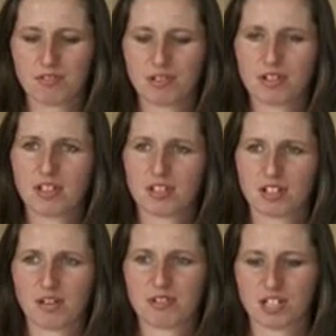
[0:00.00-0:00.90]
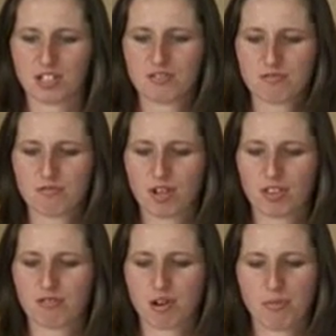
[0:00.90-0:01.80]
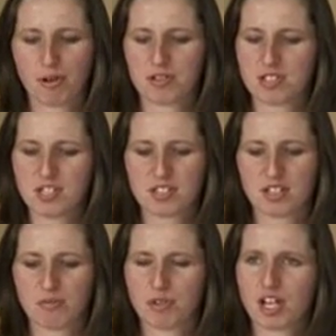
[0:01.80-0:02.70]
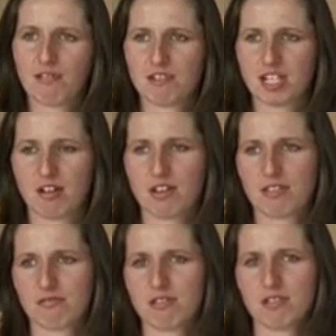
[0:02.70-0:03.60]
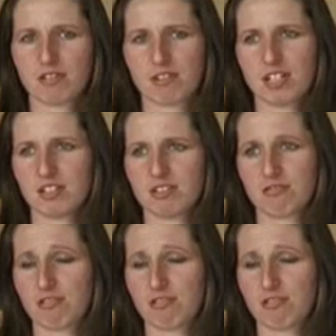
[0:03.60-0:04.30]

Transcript: looking at climate change right through our policies, and we're currently going through the Green